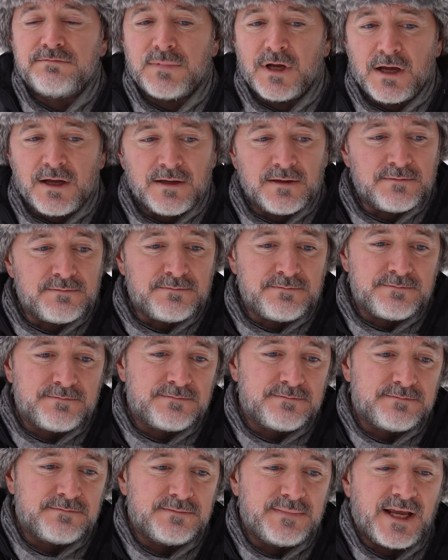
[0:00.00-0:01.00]
uh,
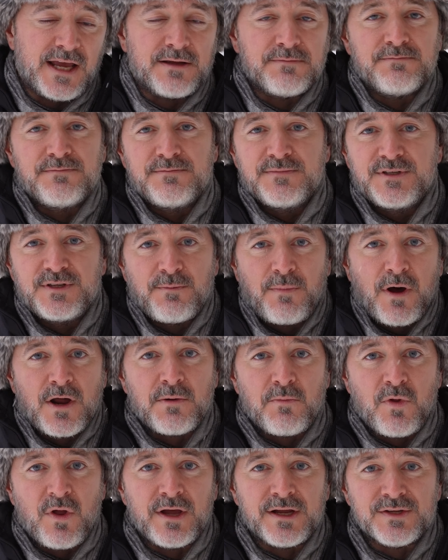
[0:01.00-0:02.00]
yeah, the
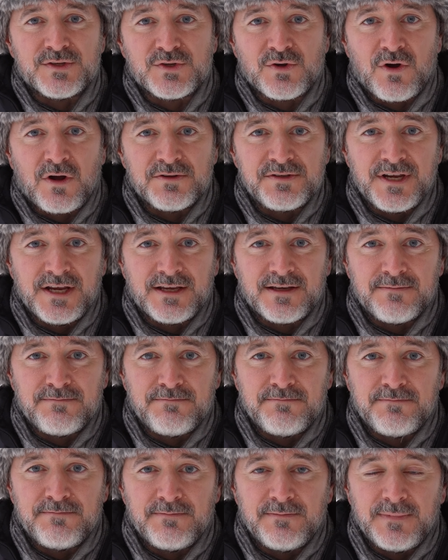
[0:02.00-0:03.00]
bottom line. So I'll take
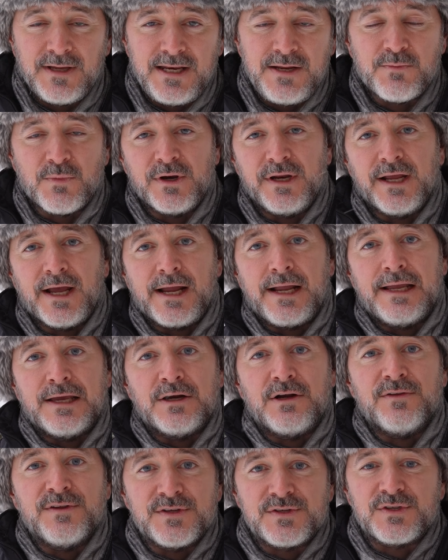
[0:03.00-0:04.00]
any money I can
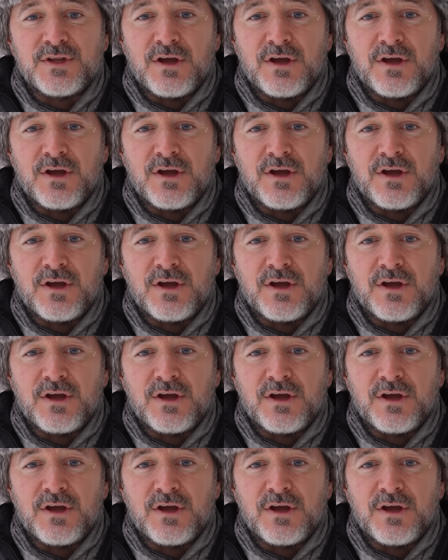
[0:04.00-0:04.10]
get on this